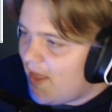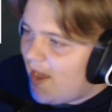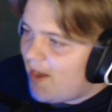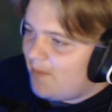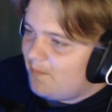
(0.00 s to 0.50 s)

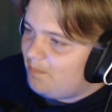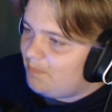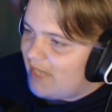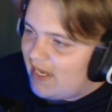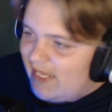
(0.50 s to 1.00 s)
I
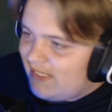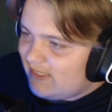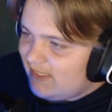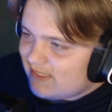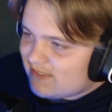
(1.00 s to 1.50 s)
like the
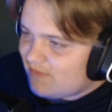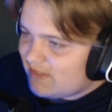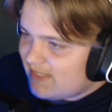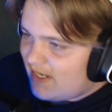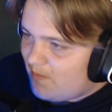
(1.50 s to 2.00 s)
cleanness of the
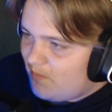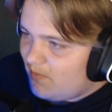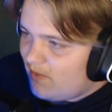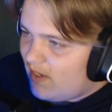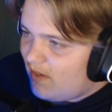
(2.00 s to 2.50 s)
setup.
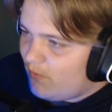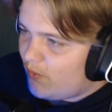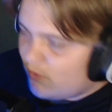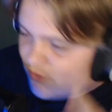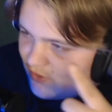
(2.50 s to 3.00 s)

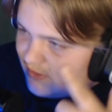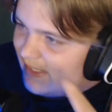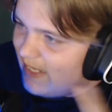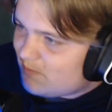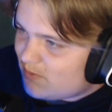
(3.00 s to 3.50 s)
We've also got the
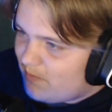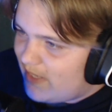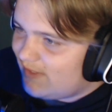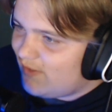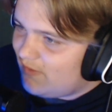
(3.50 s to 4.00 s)
laptop
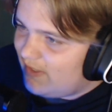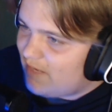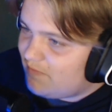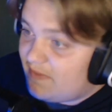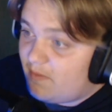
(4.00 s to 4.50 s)
back there on the
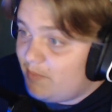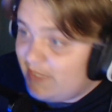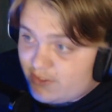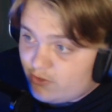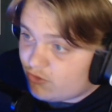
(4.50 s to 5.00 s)
left, and the
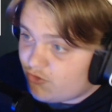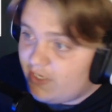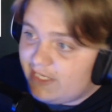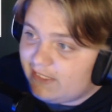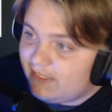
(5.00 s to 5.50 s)
PC looks
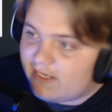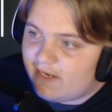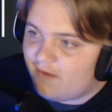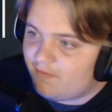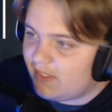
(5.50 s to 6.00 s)
really clean. I
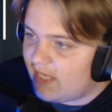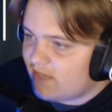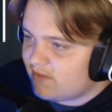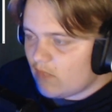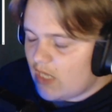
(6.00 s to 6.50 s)
love the
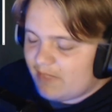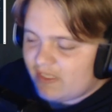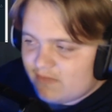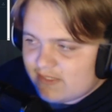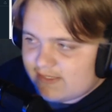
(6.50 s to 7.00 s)
case. I'm gonna
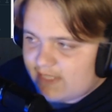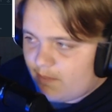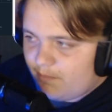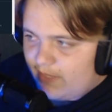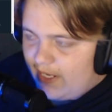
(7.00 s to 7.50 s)
give this
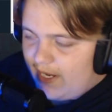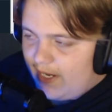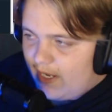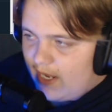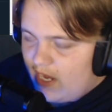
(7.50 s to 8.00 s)
setup
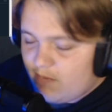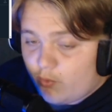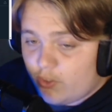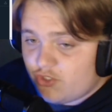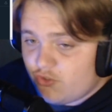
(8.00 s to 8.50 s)
a
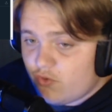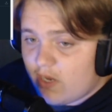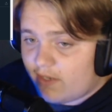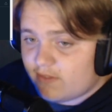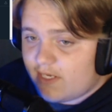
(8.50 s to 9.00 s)

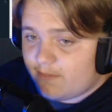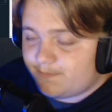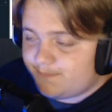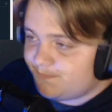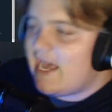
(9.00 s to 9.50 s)
8.2 out of 10.
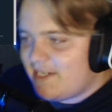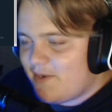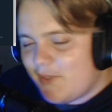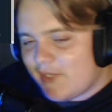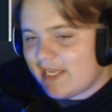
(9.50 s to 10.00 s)
Alright, now
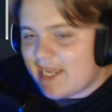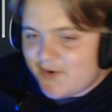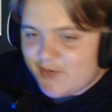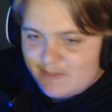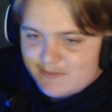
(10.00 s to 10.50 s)
we're looking at
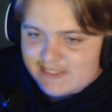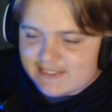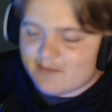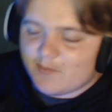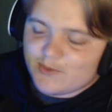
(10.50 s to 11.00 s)
Reepsy's
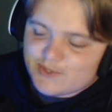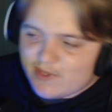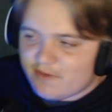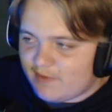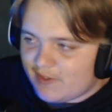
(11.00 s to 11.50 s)
setup,
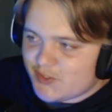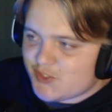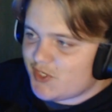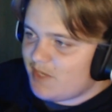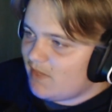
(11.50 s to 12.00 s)
also a fellow
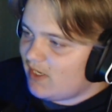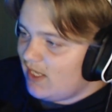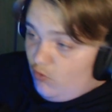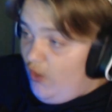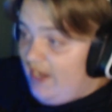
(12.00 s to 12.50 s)
streamer.
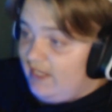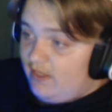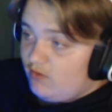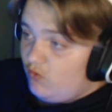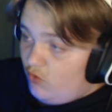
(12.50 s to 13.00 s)

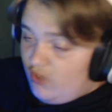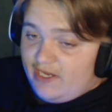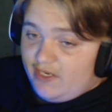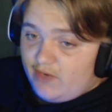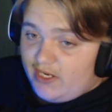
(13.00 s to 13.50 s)
Really
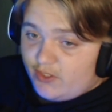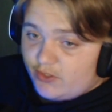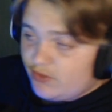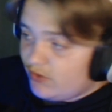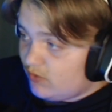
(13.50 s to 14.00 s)

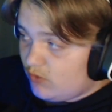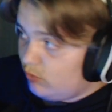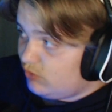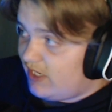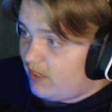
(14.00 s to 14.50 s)

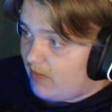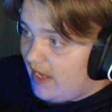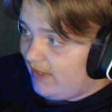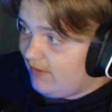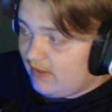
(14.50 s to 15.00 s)
cool setup.
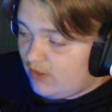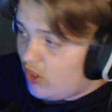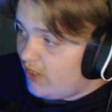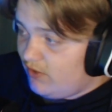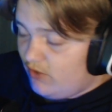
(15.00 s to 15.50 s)
I
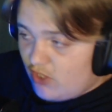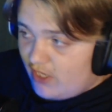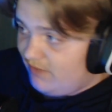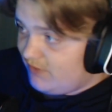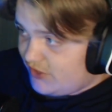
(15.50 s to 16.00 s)

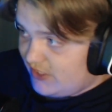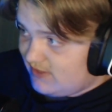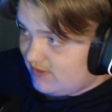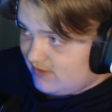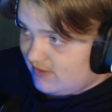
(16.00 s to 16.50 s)
cannot even
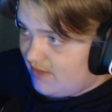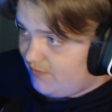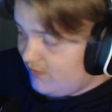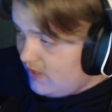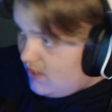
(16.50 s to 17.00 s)
stress this enough.